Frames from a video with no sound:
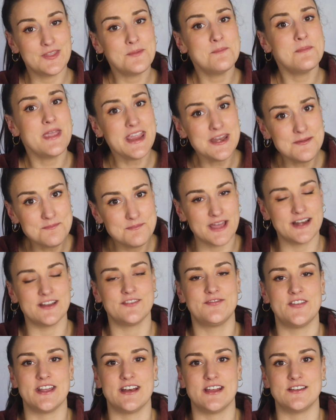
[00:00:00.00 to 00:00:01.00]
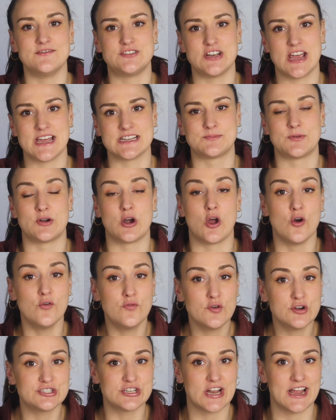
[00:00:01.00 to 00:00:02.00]
The main benefit of Jasper
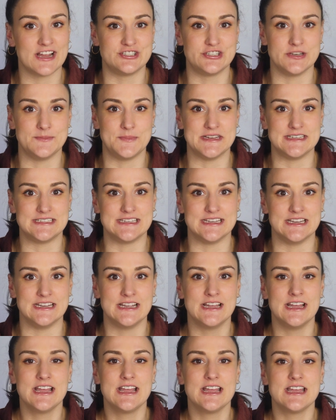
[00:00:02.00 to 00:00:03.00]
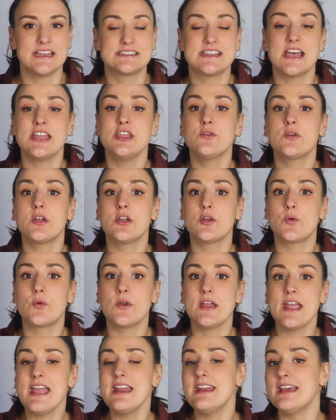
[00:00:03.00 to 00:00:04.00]
over ChatGPT is that you can
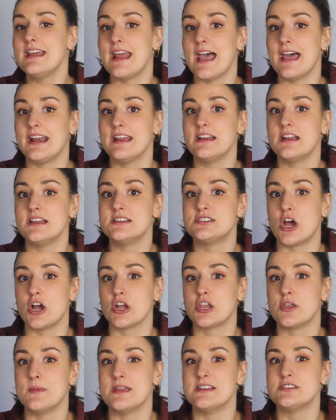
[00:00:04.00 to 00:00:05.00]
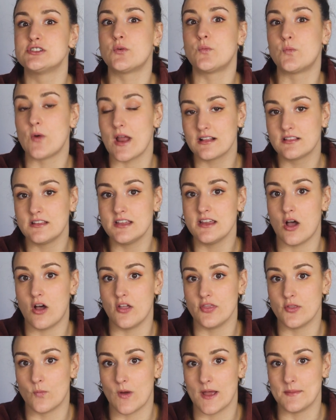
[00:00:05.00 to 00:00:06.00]
create and edit a document directly
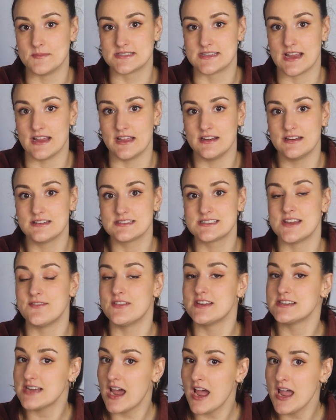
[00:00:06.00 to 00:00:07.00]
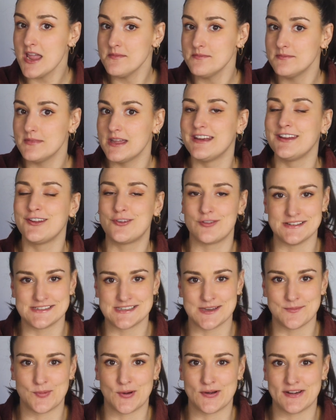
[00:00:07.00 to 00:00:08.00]
on the website, saving time and
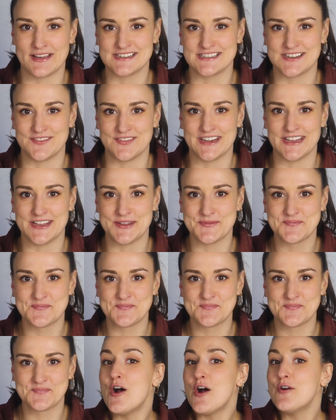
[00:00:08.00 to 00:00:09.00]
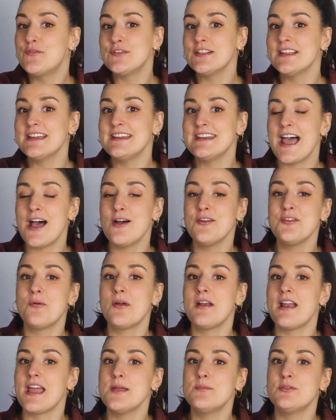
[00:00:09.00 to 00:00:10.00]
increasing productivity. Hopefully, now you
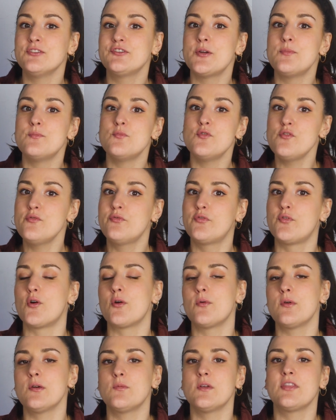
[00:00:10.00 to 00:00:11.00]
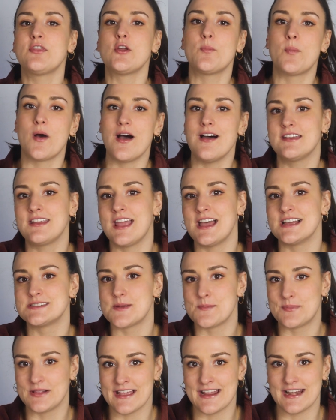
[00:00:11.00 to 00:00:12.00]
are able to move forward with your
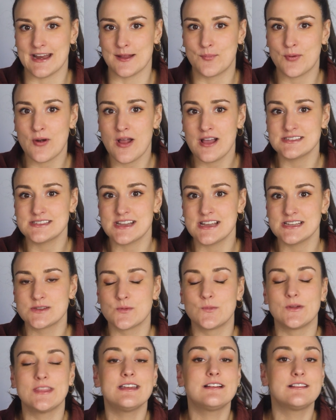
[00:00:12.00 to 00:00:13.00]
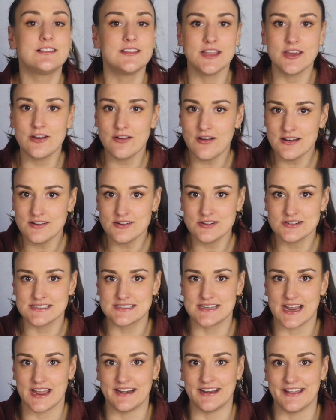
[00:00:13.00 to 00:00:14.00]
podcast planning process with a clear
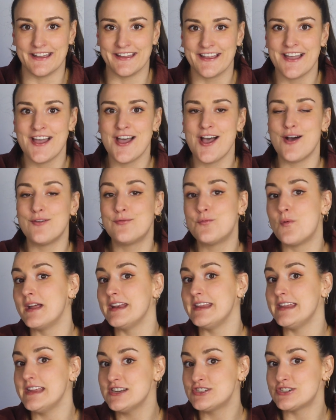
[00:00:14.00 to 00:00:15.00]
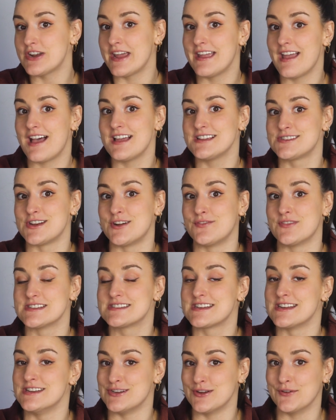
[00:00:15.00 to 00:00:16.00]
understanding of what each AI
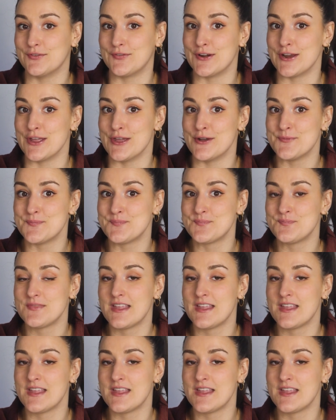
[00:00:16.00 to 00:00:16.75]
service can do for you.